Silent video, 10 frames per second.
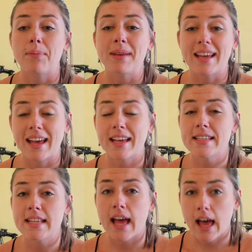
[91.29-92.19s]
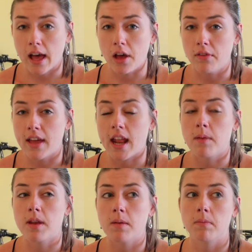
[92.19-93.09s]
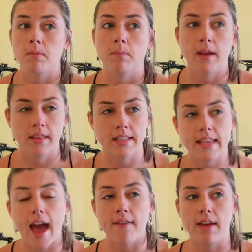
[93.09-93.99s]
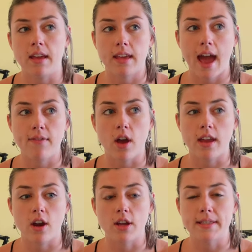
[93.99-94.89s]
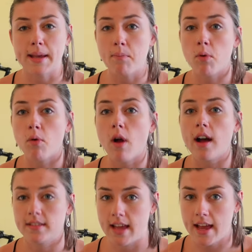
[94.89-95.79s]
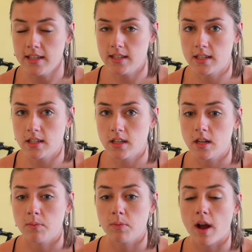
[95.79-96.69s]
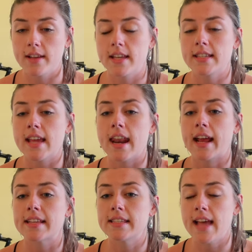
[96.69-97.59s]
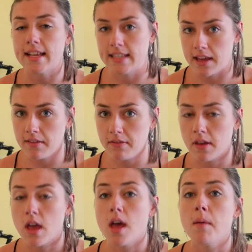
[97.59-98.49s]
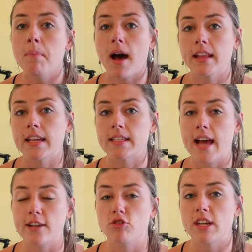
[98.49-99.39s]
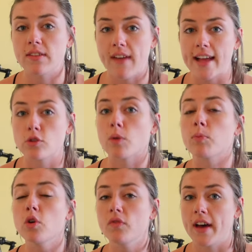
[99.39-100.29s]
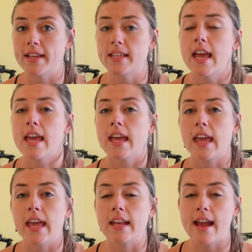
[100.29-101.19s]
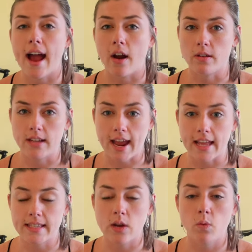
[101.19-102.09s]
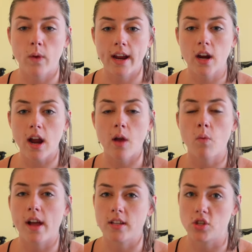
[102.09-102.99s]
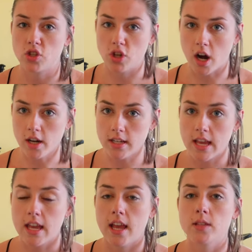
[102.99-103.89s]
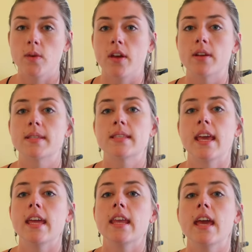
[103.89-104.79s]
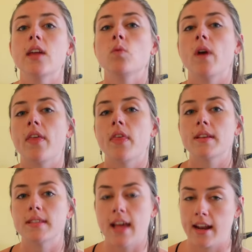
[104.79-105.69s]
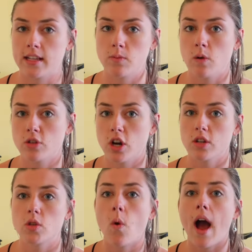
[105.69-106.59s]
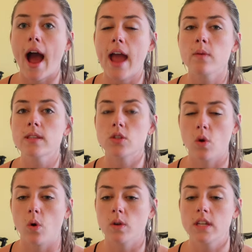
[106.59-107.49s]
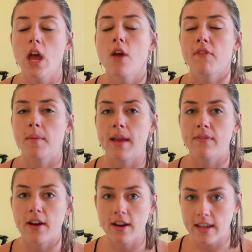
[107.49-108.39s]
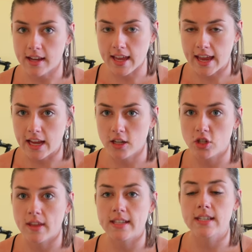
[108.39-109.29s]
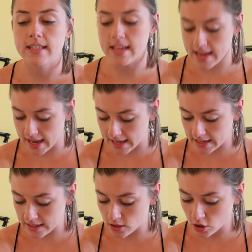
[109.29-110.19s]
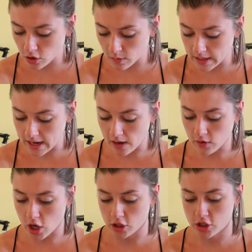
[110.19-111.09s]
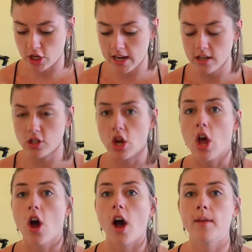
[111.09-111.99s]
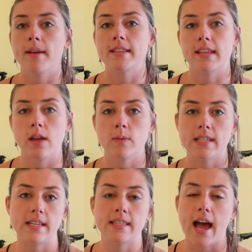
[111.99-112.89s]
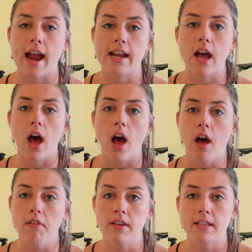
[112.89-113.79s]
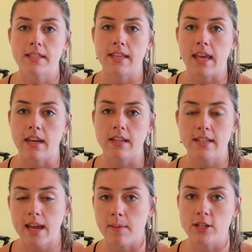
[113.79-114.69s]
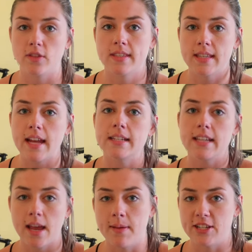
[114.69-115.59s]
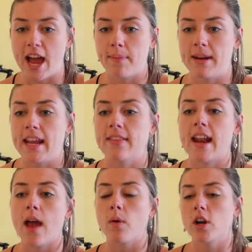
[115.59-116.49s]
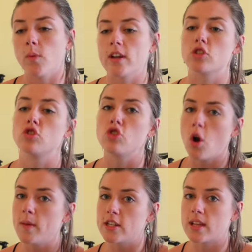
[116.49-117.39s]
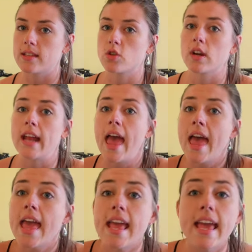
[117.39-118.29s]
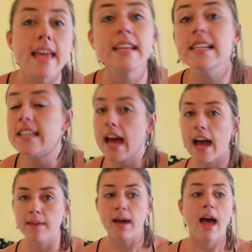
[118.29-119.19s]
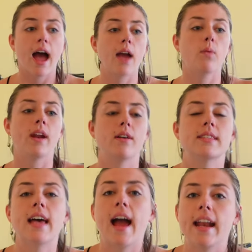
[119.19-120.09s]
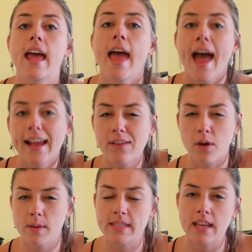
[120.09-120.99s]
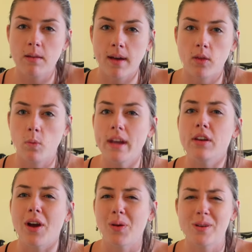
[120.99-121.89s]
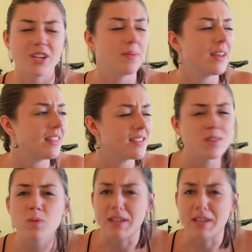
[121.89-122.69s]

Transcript: because of, and I'm gonna make this caveat here and say processed and excessive polyunsaturated fats or PUFAs in our diets. And where I want to start is with our skin and with sun exposure. So I was told from a very young age that to see any degree of color change on my skin was a sign of skin damage, of sun damage happening, and that I wanted to wear so much sunscreen anytime I went outside. Heck, if I was sitting by the window, which I'm like, this is